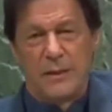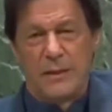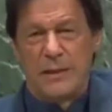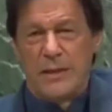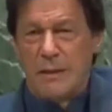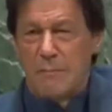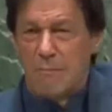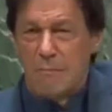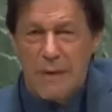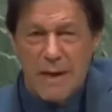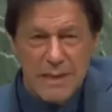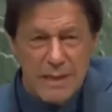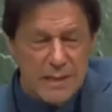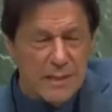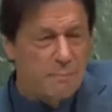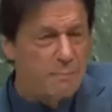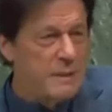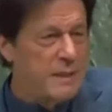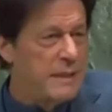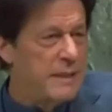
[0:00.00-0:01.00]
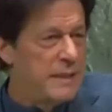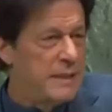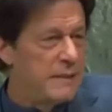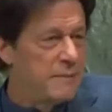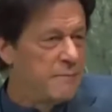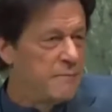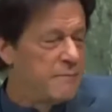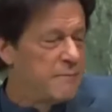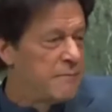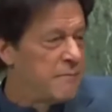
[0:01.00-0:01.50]
There must be
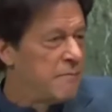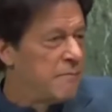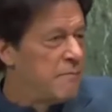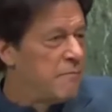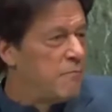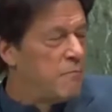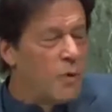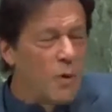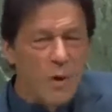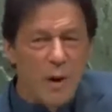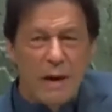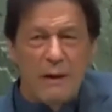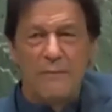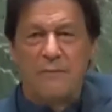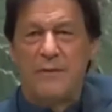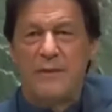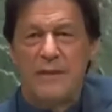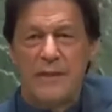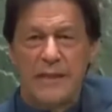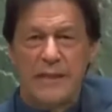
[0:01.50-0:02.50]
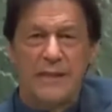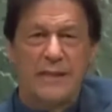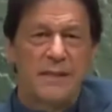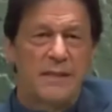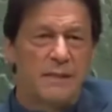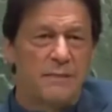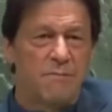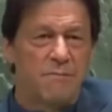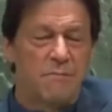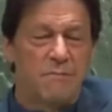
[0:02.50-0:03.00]
more
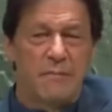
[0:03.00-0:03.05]
emphasis.